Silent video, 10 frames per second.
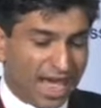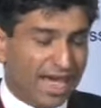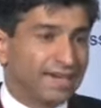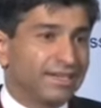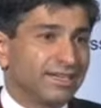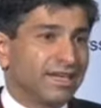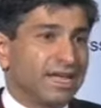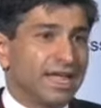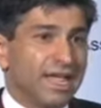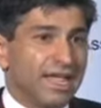And
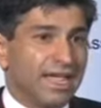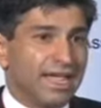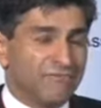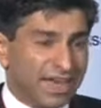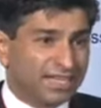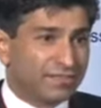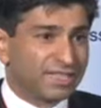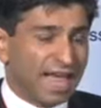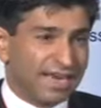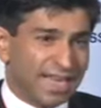
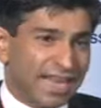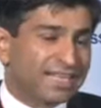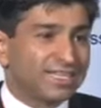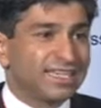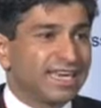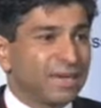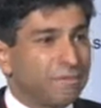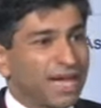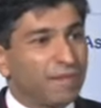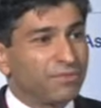electricity
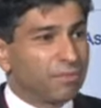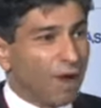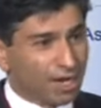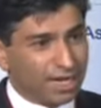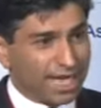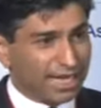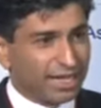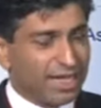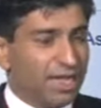can become the bottleneck